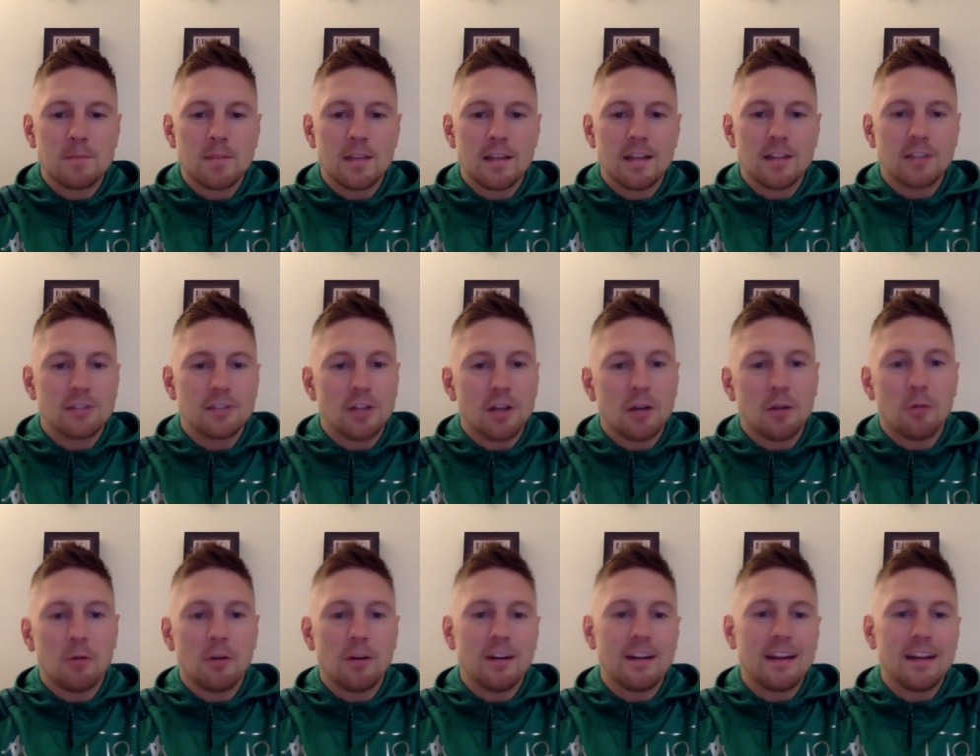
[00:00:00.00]
it's not a
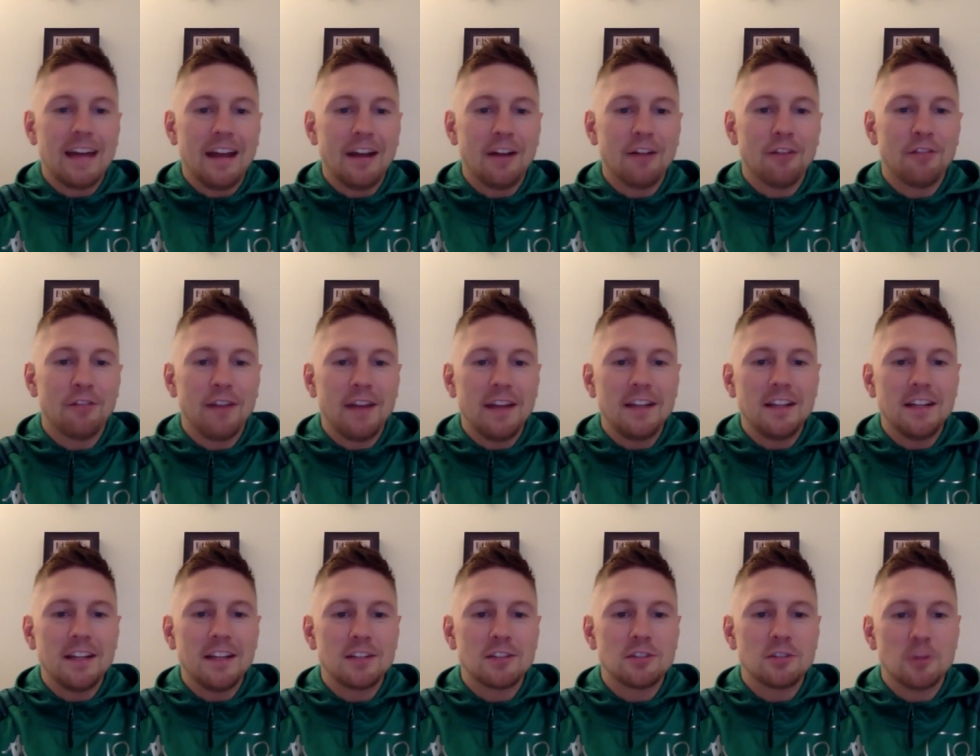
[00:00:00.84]
world title fight
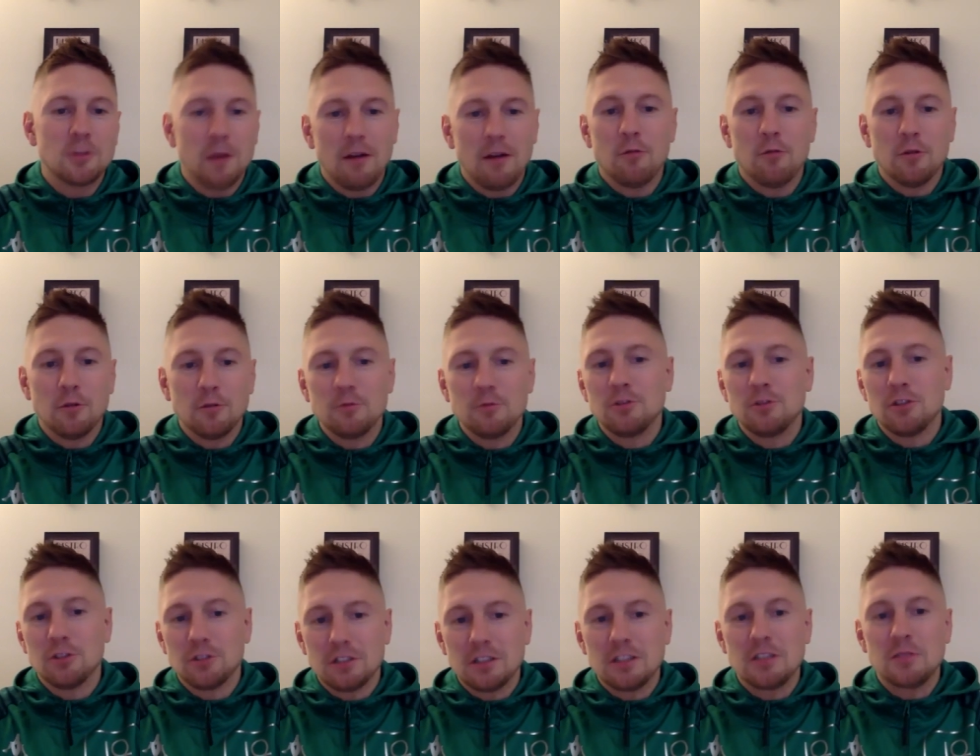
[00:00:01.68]
yet. So everyone was
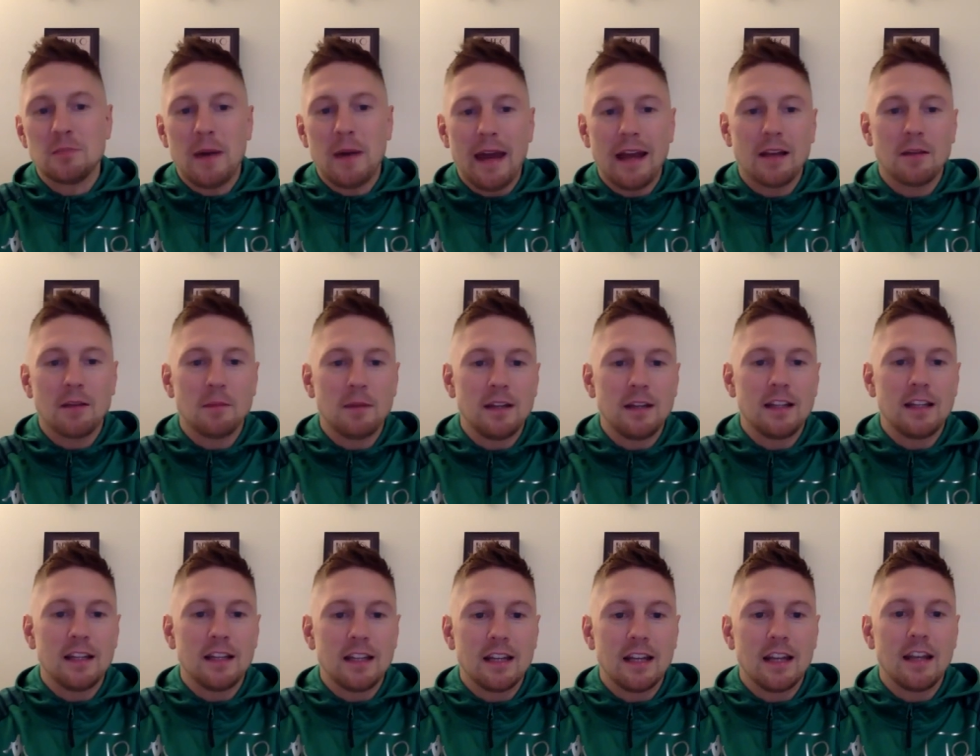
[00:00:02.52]
just expecting me
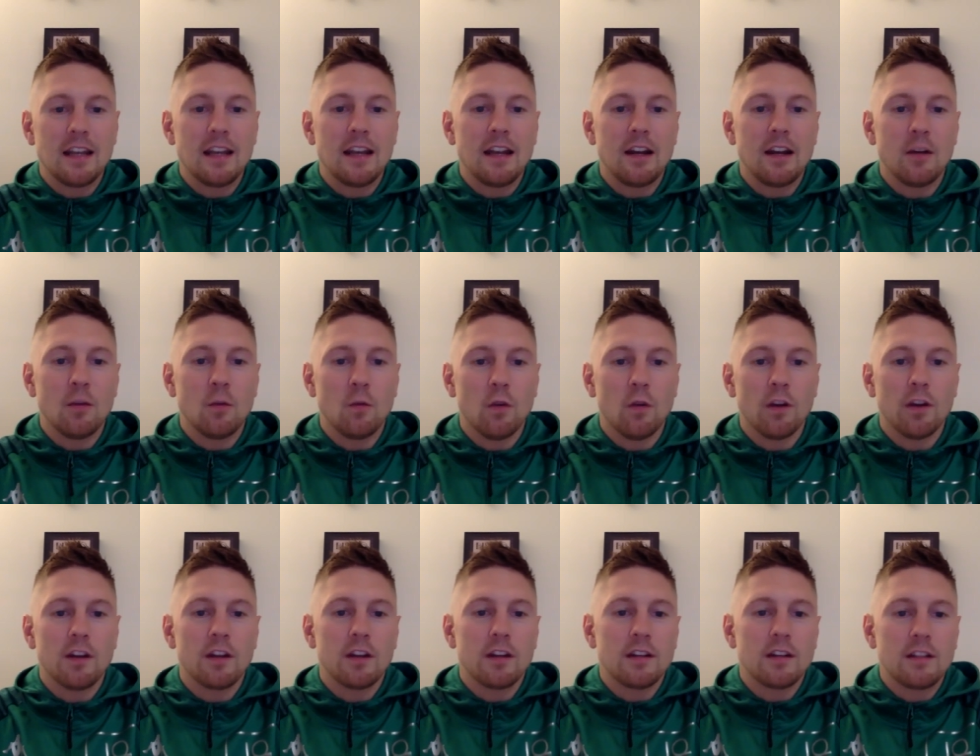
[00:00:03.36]
to get in there and win
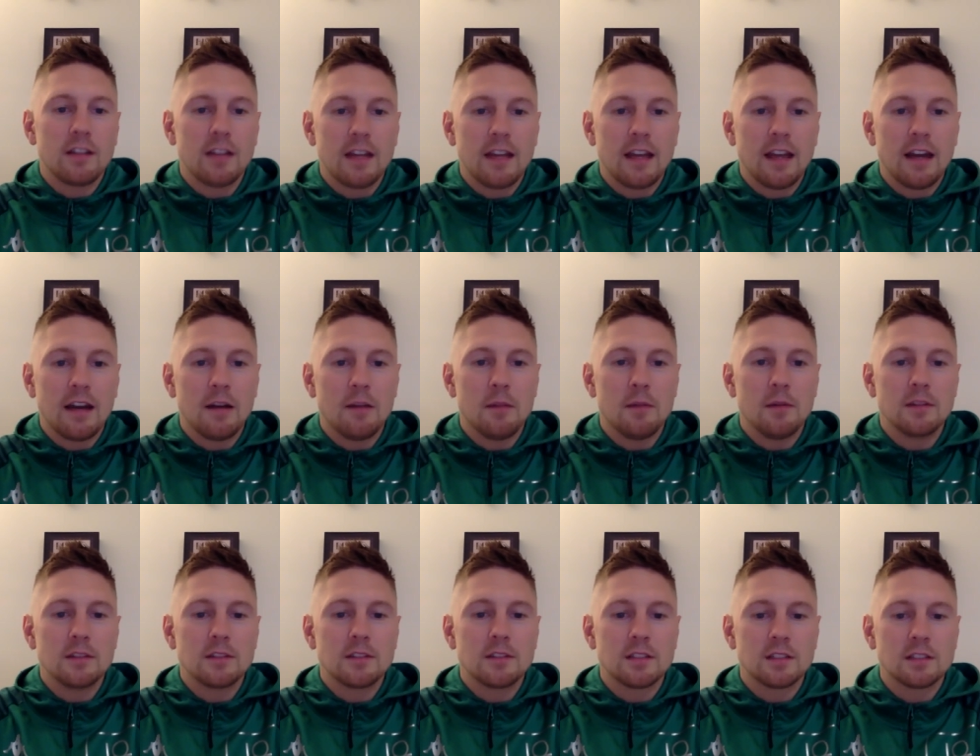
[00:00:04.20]
it and take care of
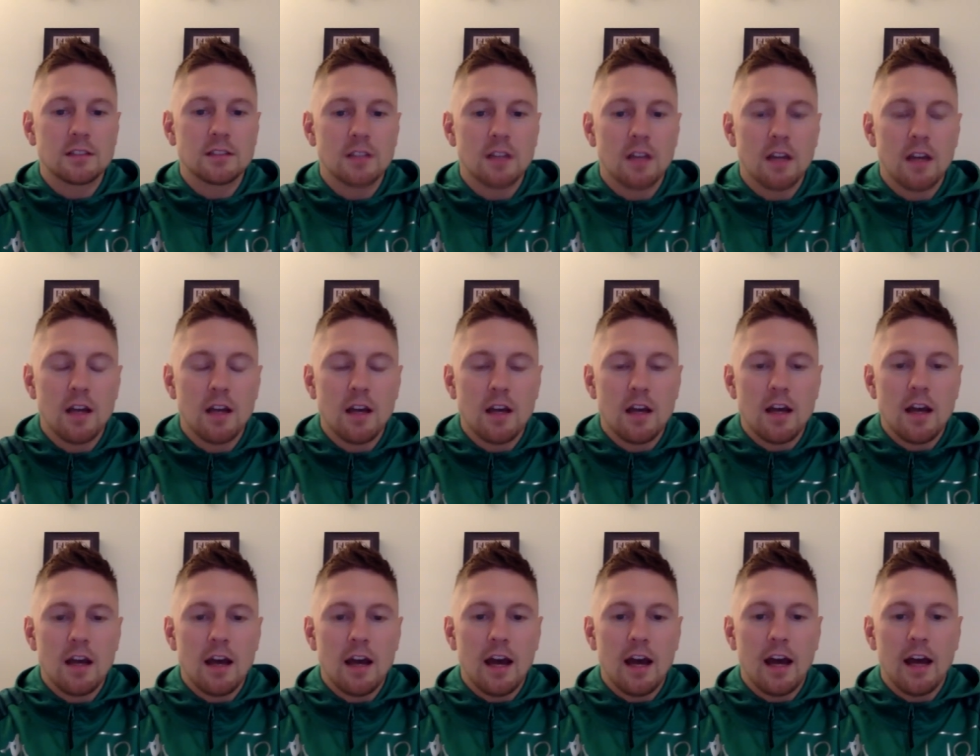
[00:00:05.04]
business.
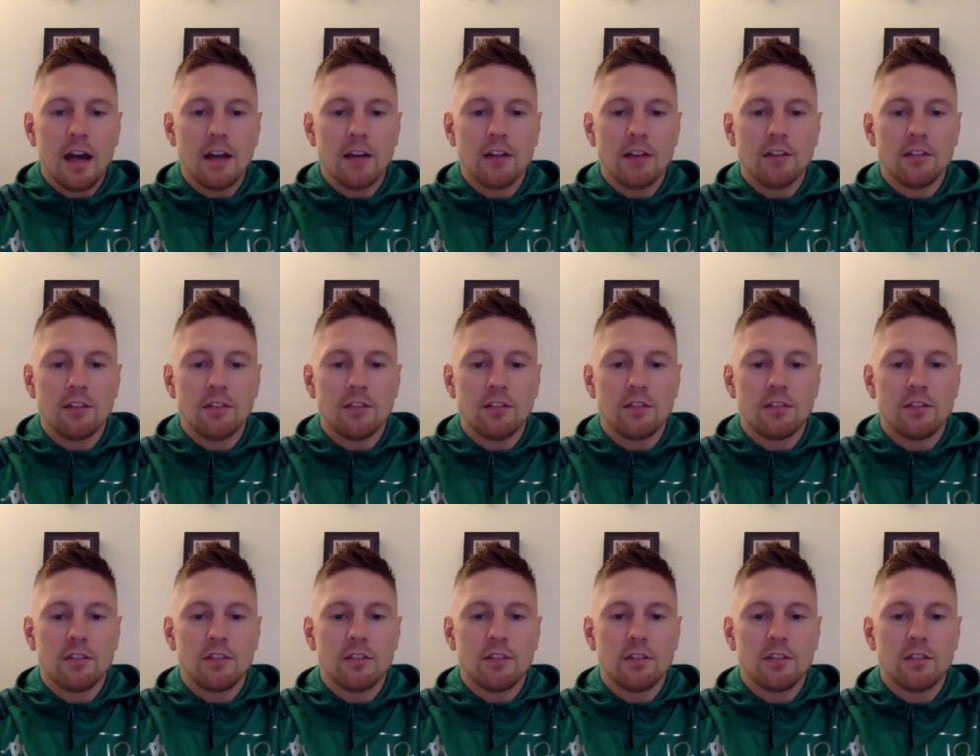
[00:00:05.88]
And
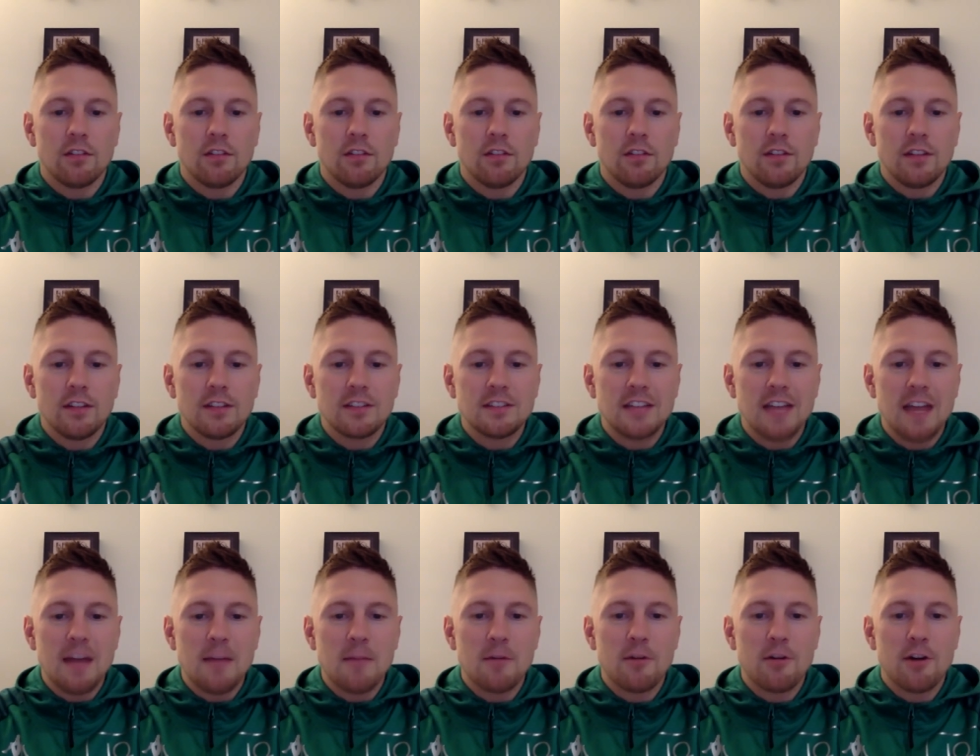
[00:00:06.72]
this
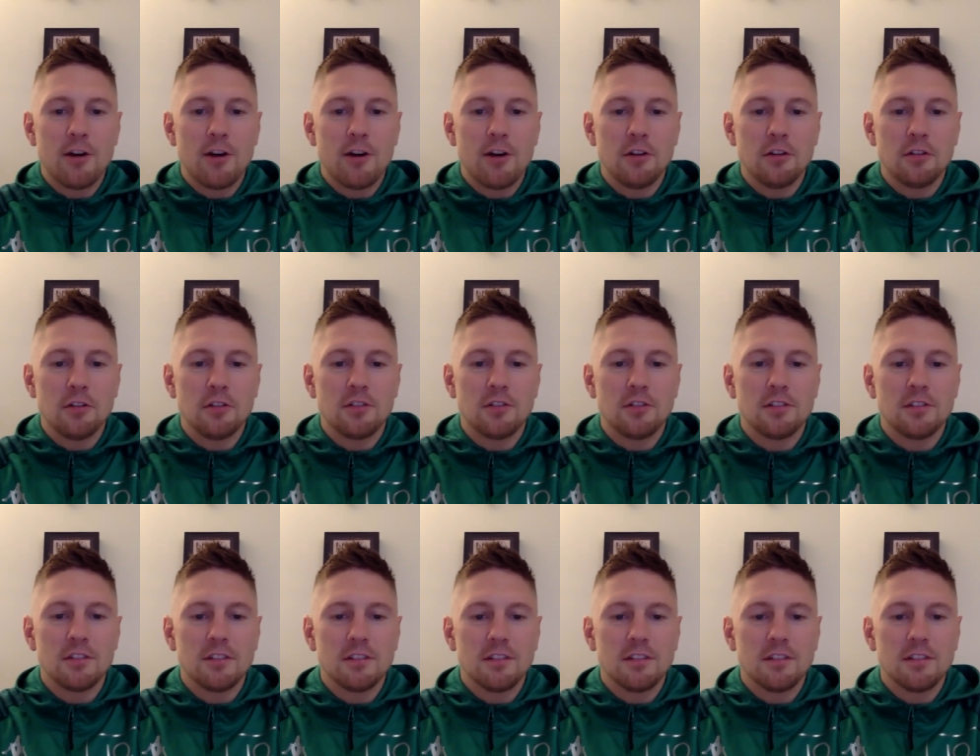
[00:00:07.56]
time around,